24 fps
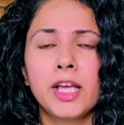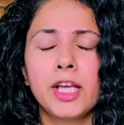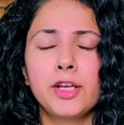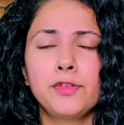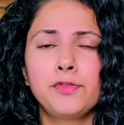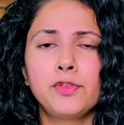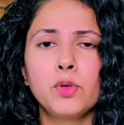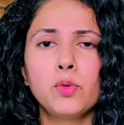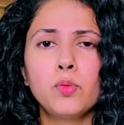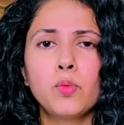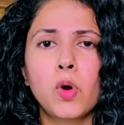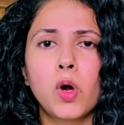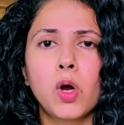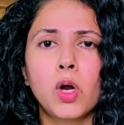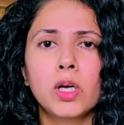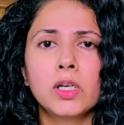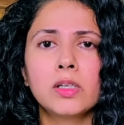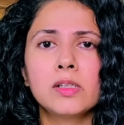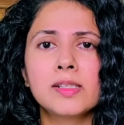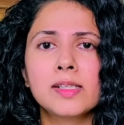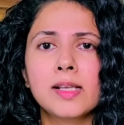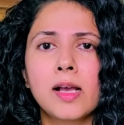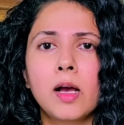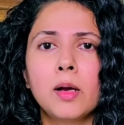If you
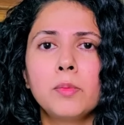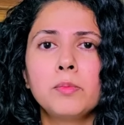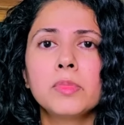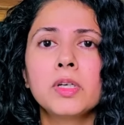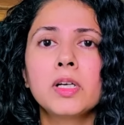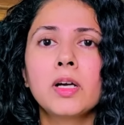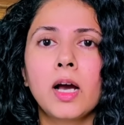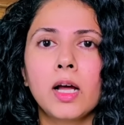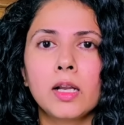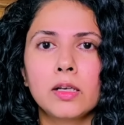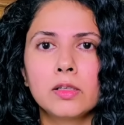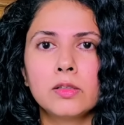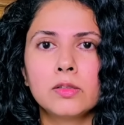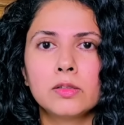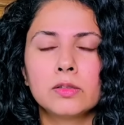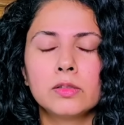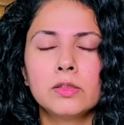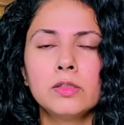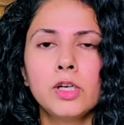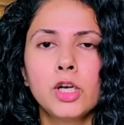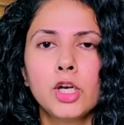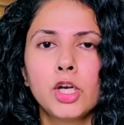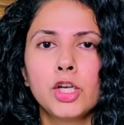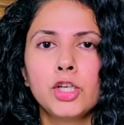want some
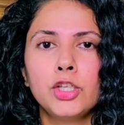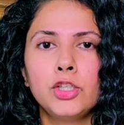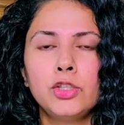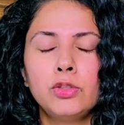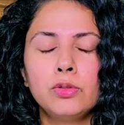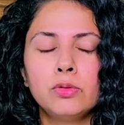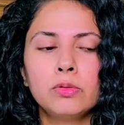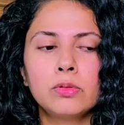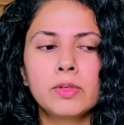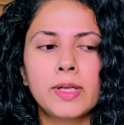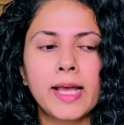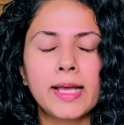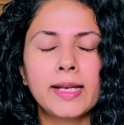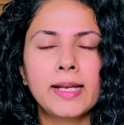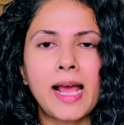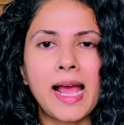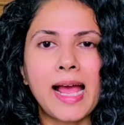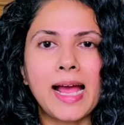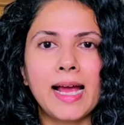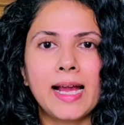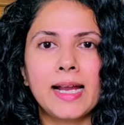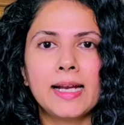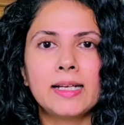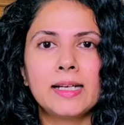color, you can
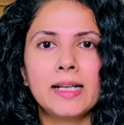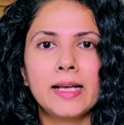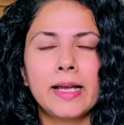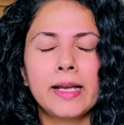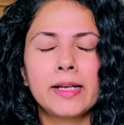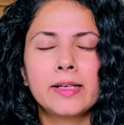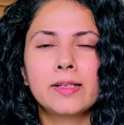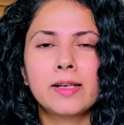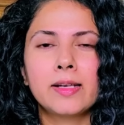add like